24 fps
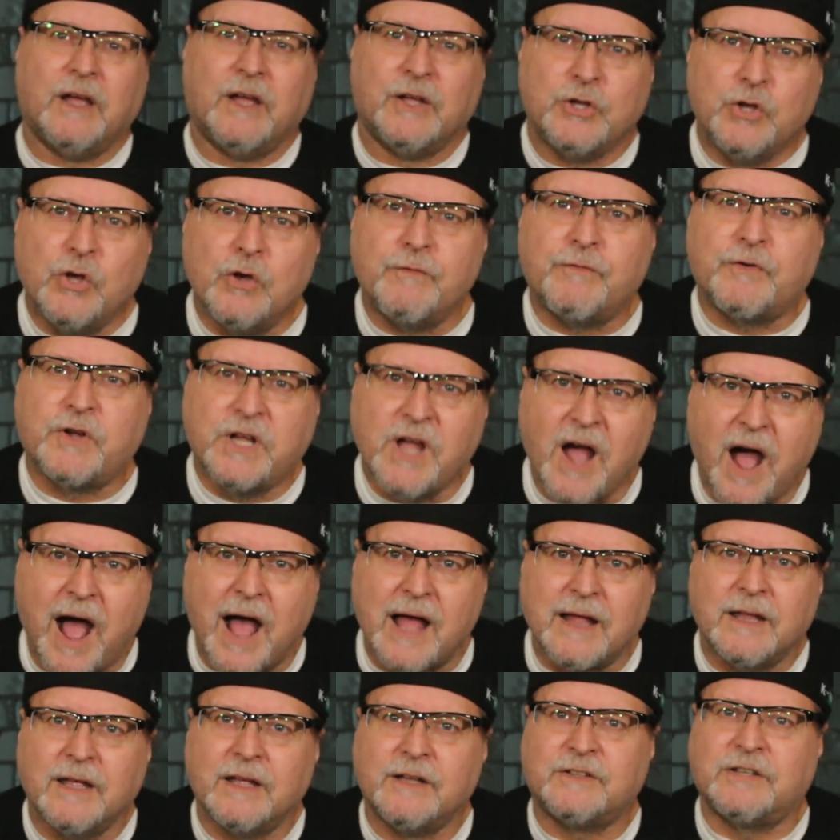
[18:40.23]
You've
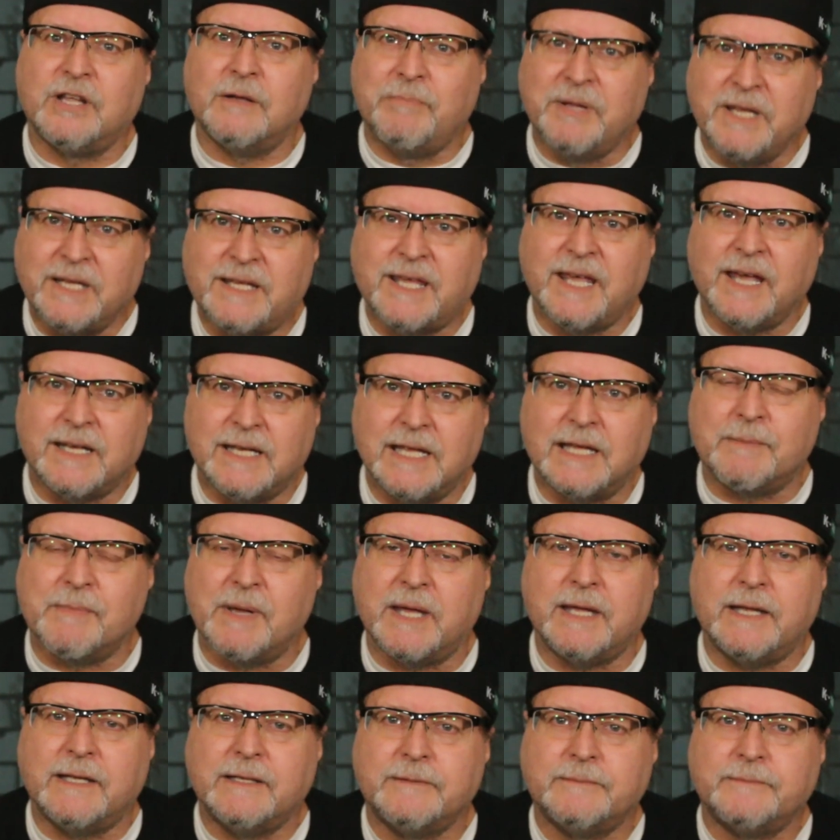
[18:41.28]
got to be kidding
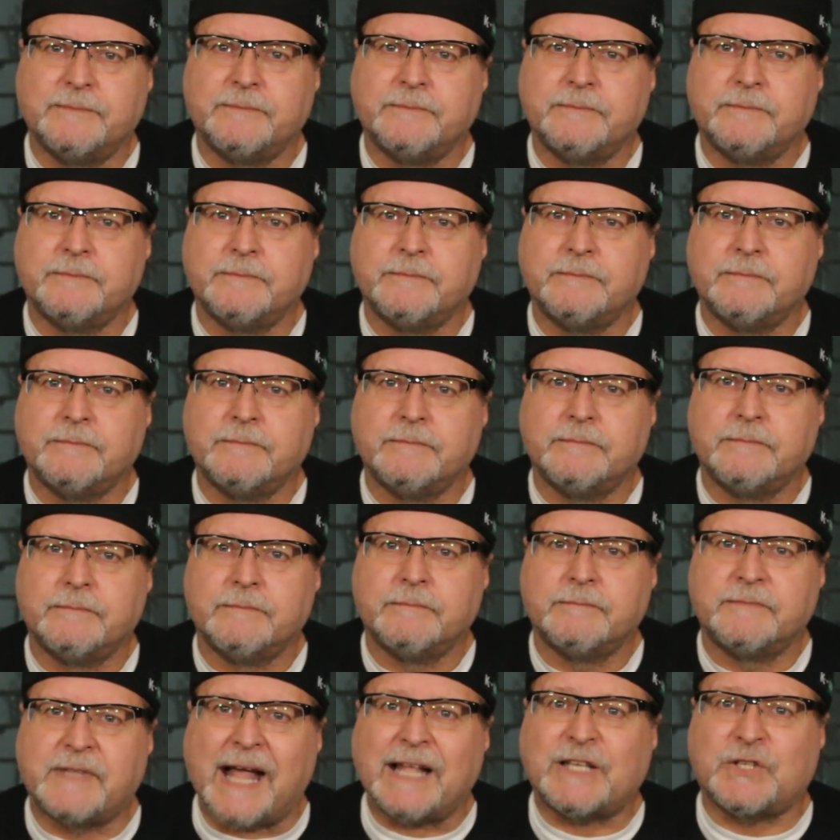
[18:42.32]
me.
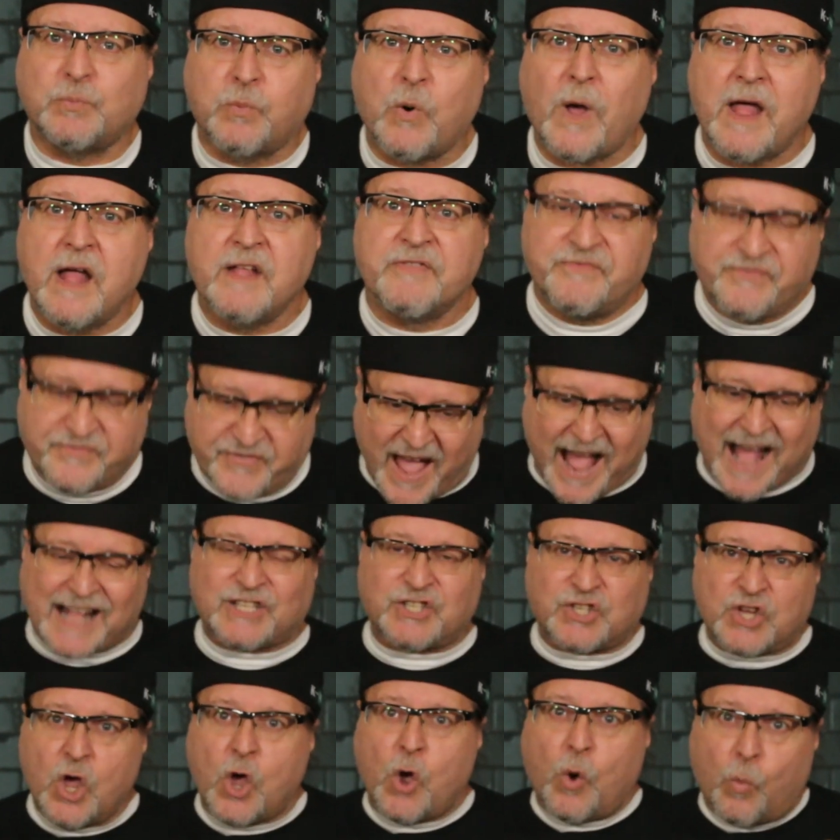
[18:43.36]
That's
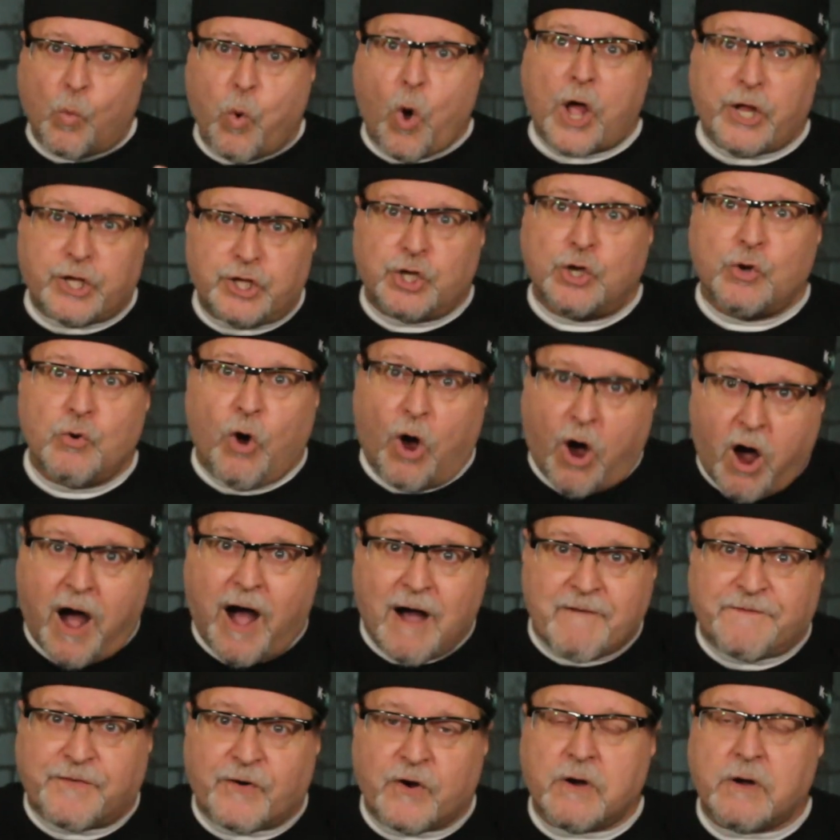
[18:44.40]
what you
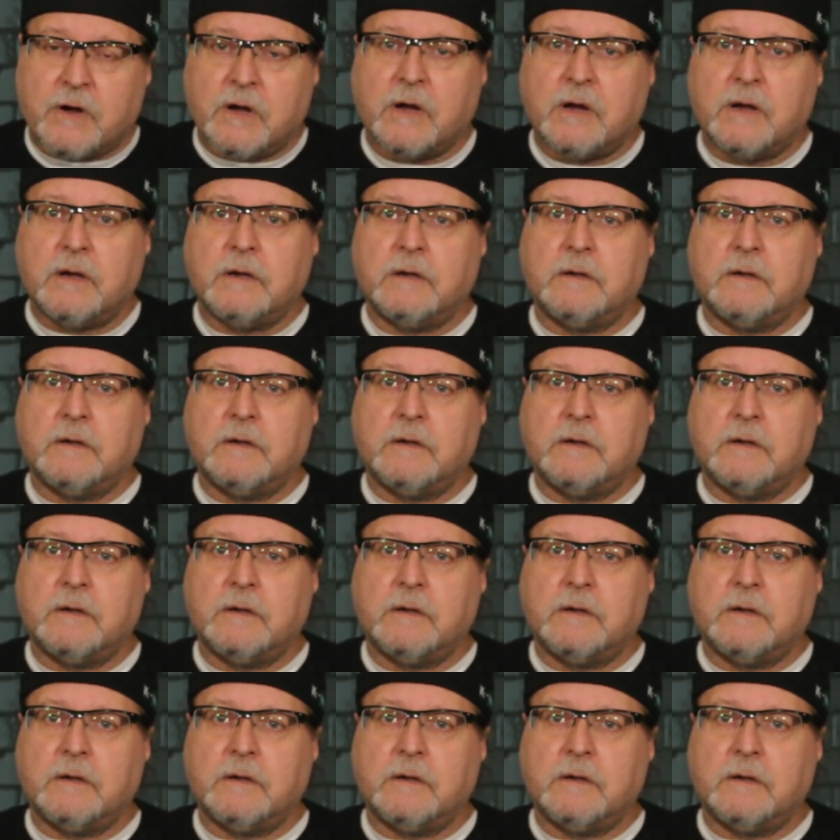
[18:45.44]
offer?